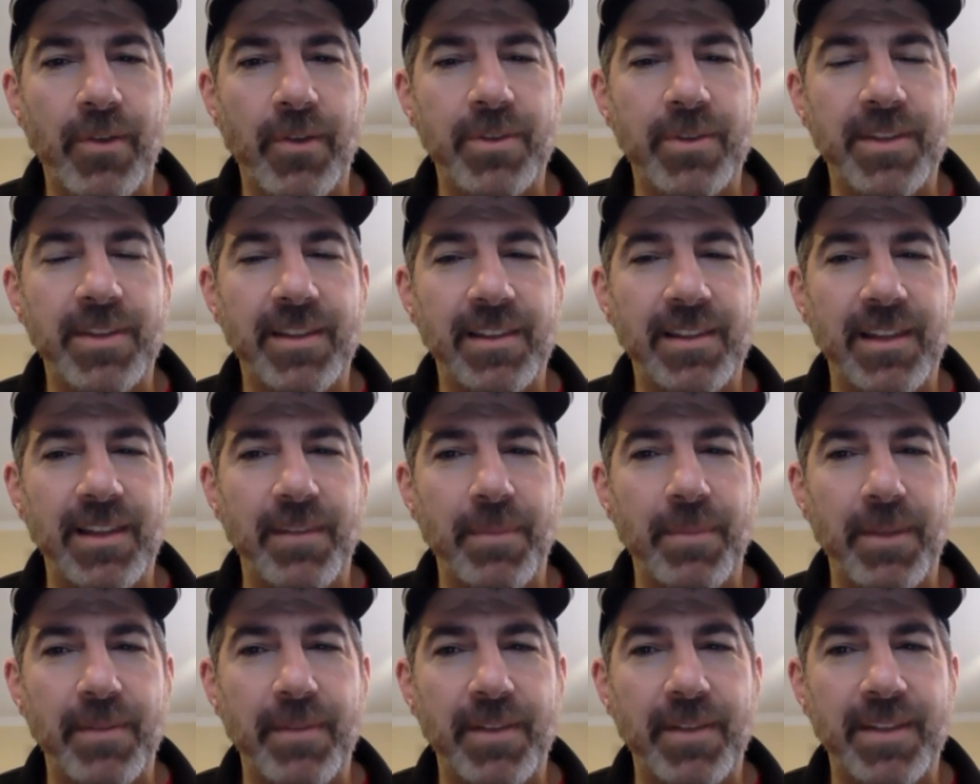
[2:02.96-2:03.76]
it was a
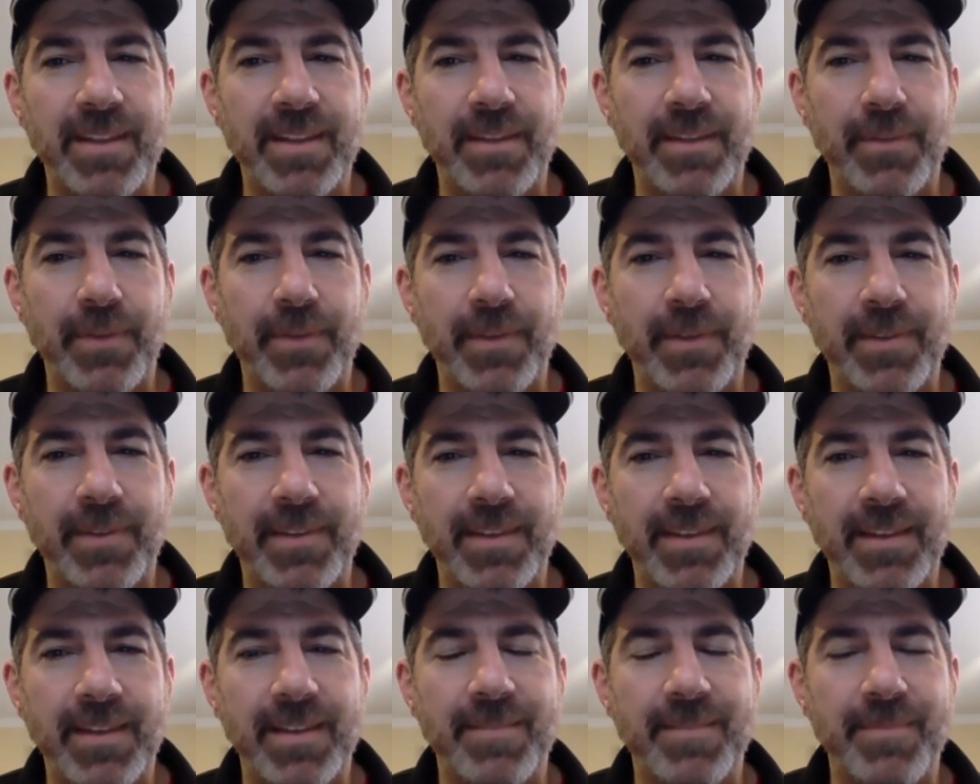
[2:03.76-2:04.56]
little bit of a different
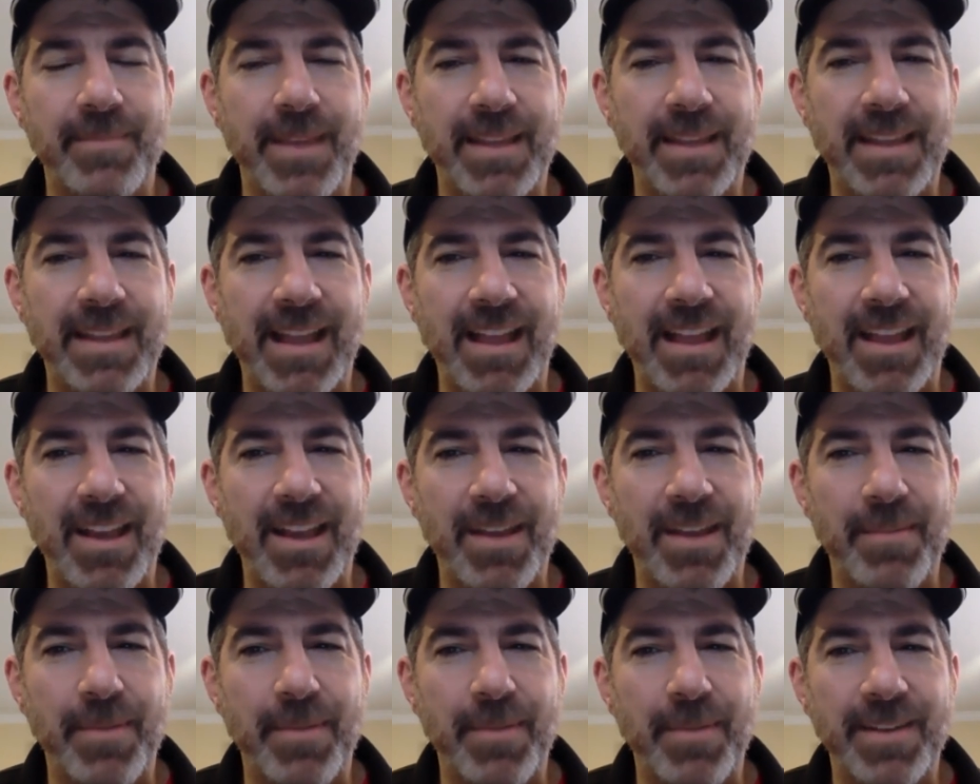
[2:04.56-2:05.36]

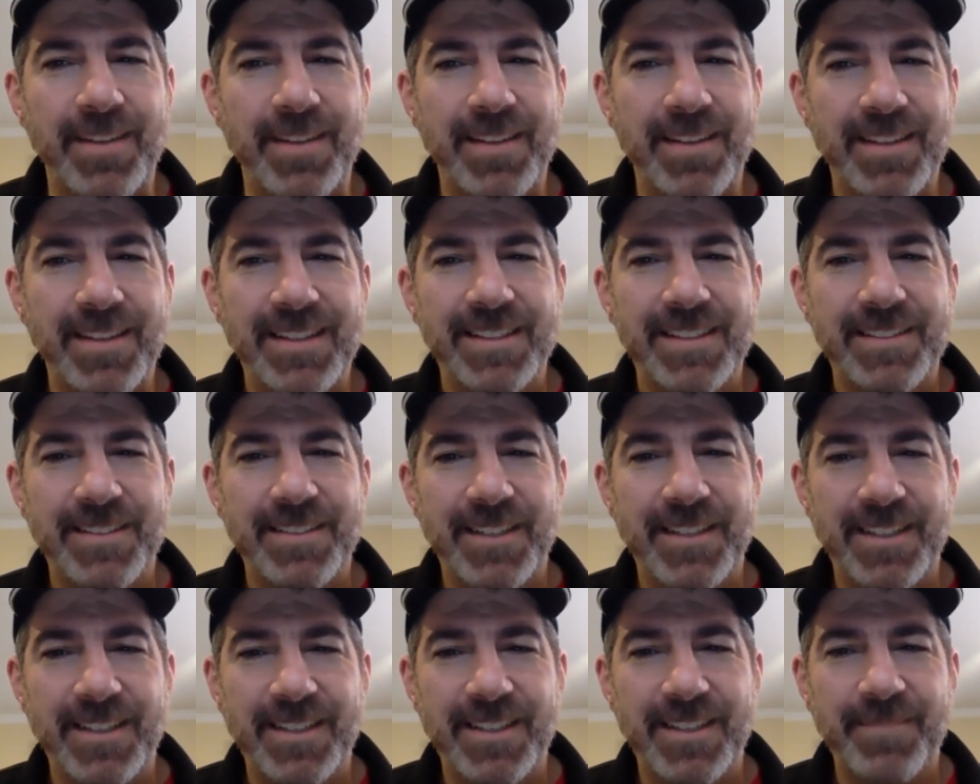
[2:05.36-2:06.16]
mentality. But
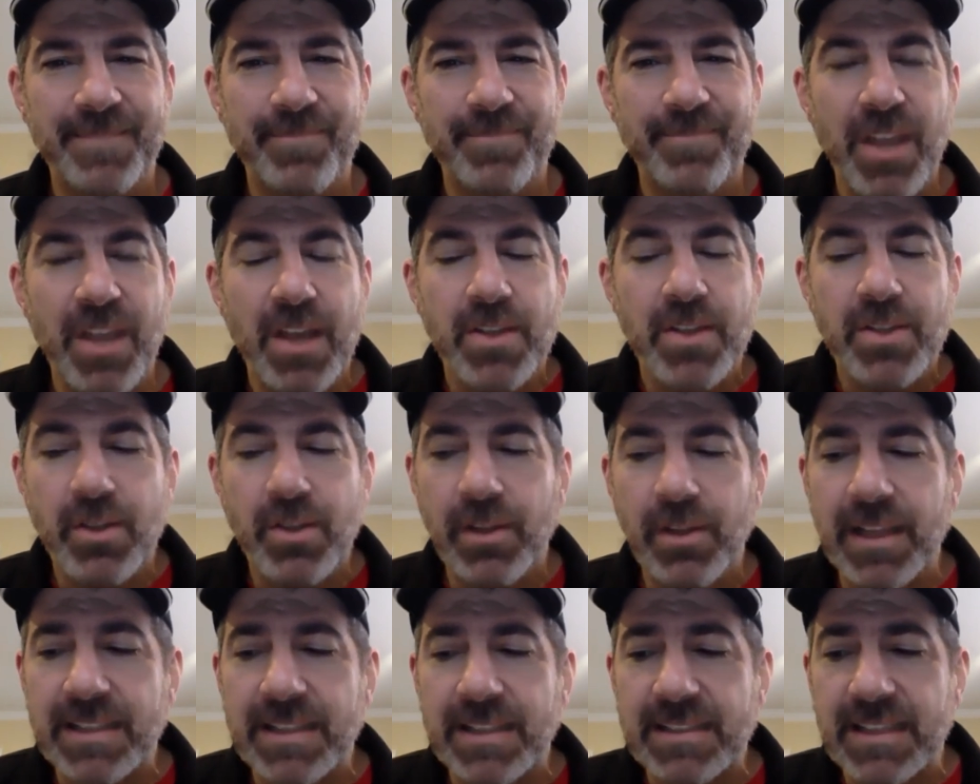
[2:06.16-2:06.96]

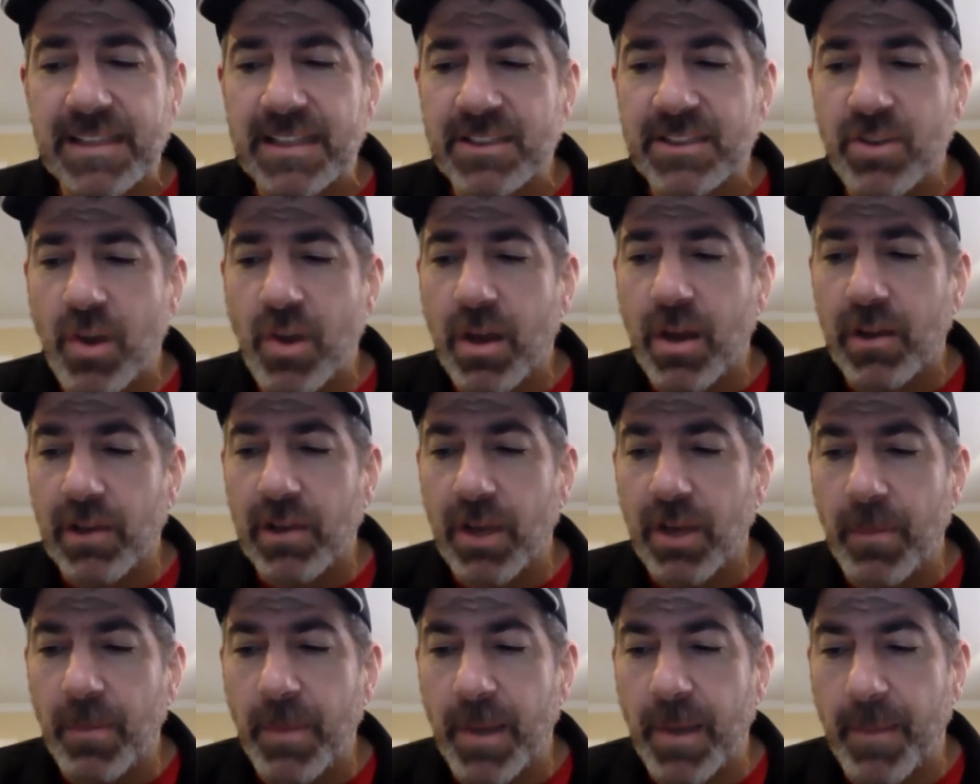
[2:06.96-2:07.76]
so let's talk a
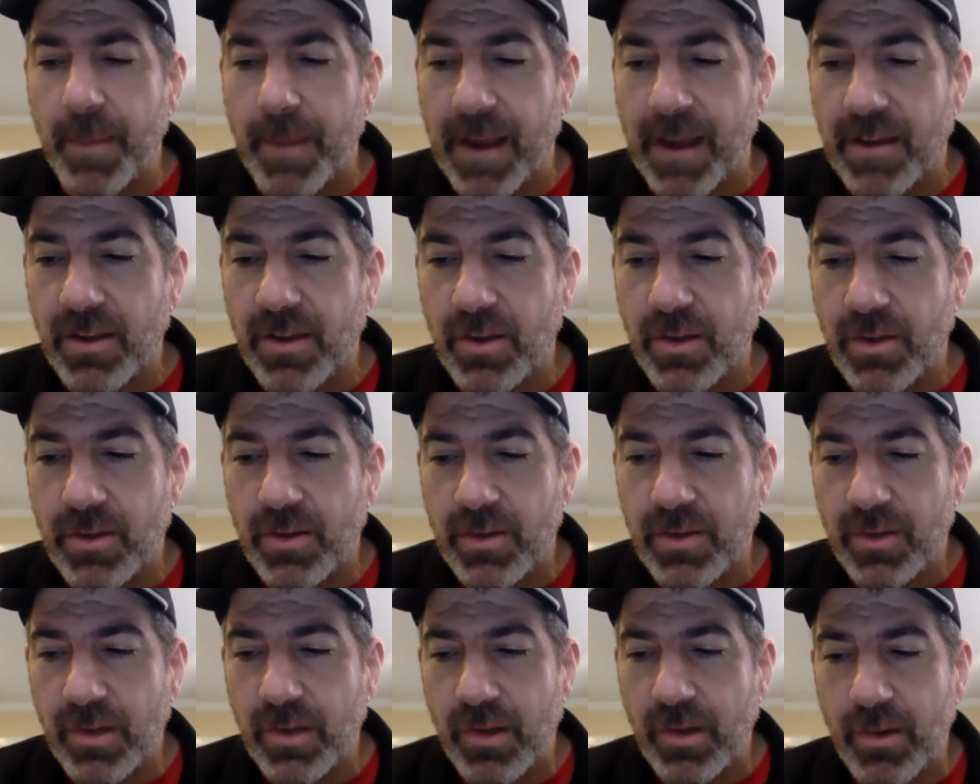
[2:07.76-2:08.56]
little bit about
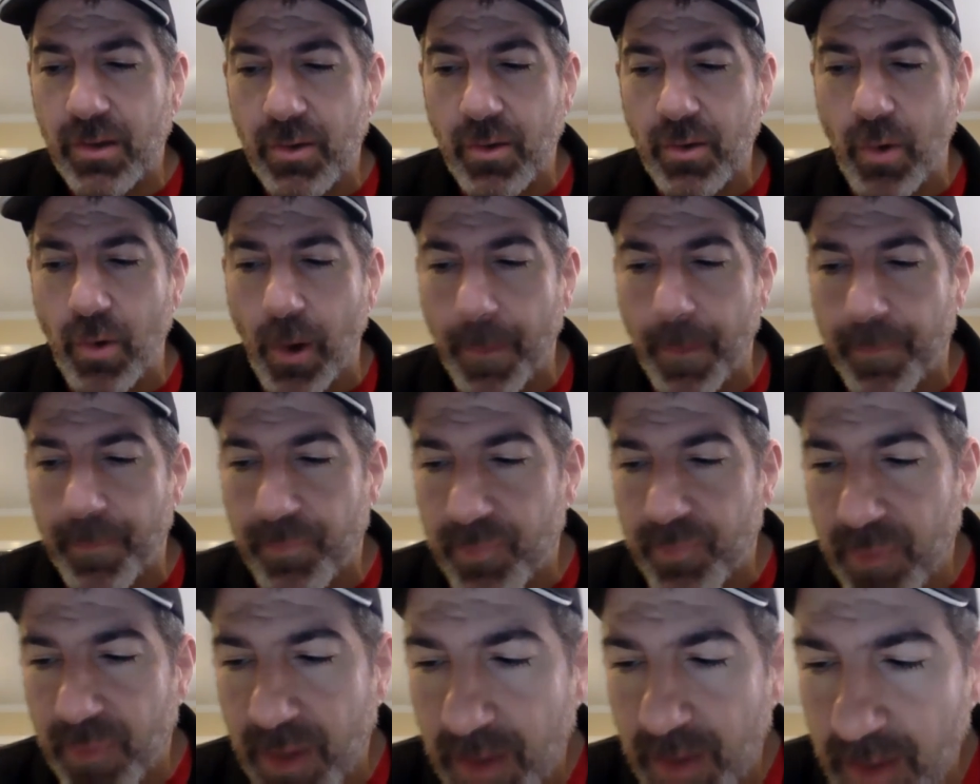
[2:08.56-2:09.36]
you. You grew up
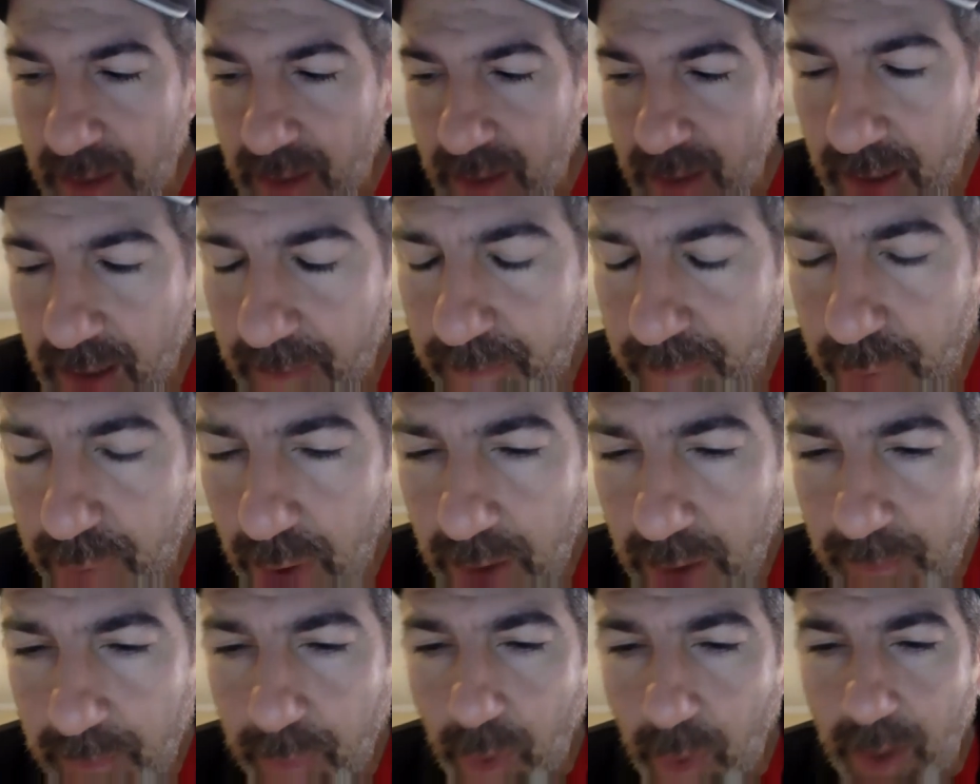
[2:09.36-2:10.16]

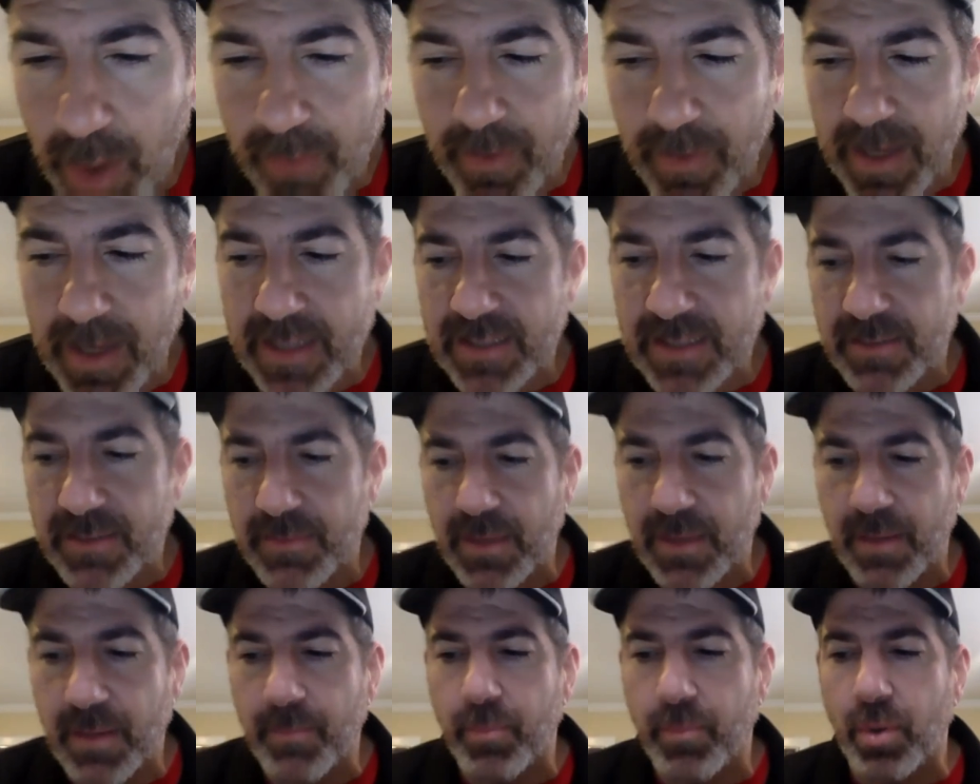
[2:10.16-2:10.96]
born and raised
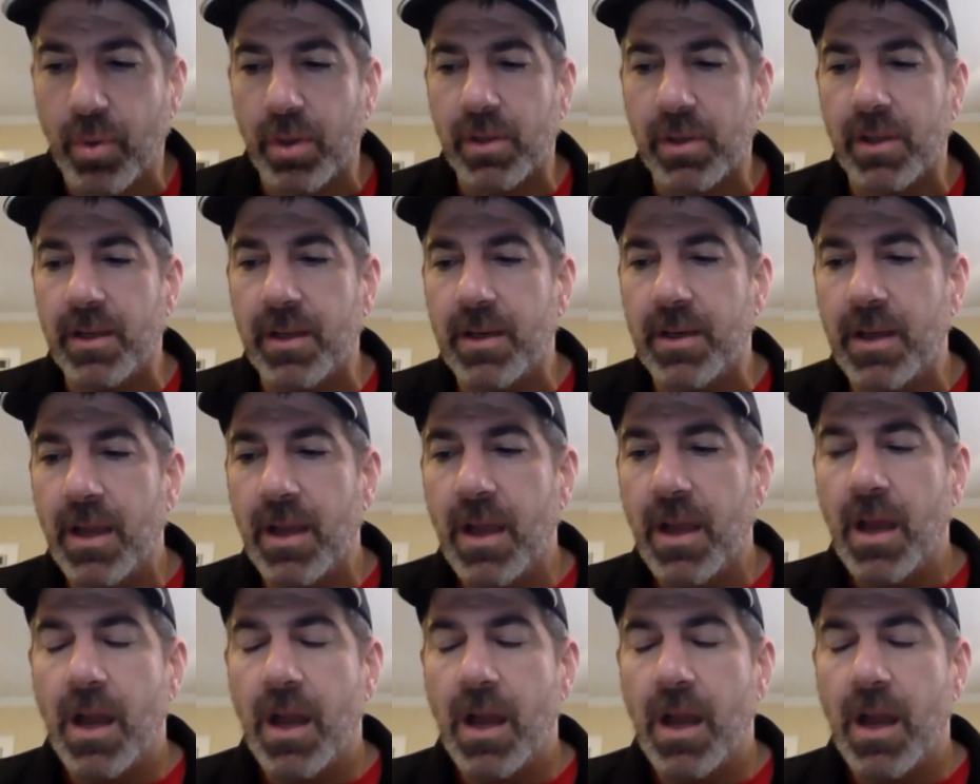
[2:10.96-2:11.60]
in Brooklyn.